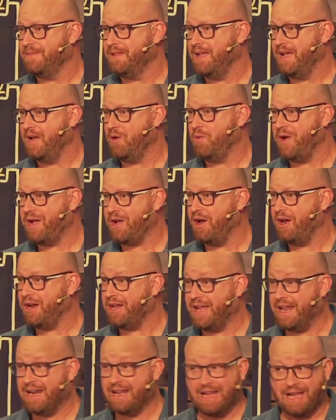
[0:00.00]
And we're kind of
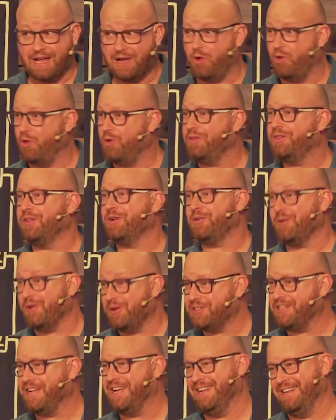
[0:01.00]
going to get caught in the
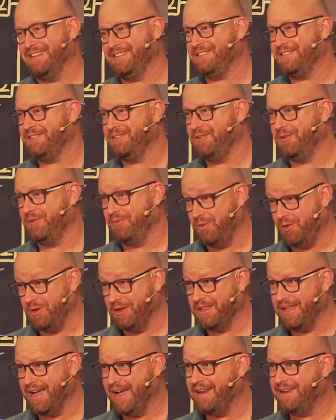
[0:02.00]
crosshairs of all of
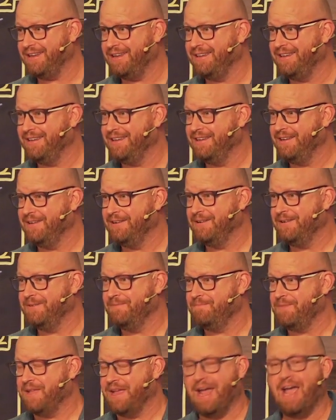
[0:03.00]
that.
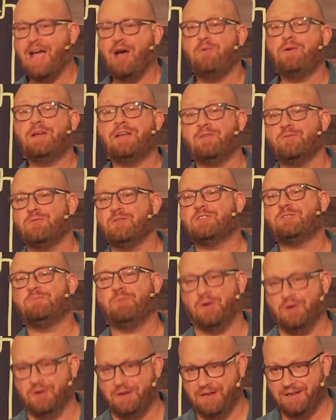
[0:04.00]
How are we going to
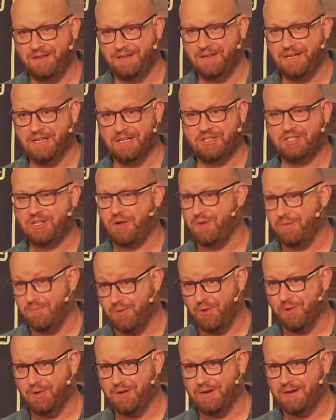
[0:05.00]
respond is so
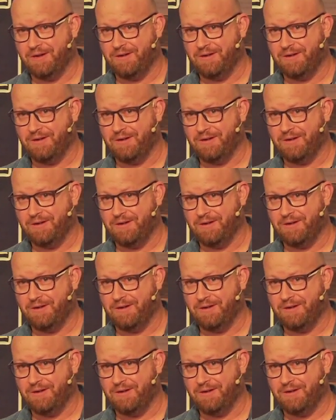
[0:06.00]
important.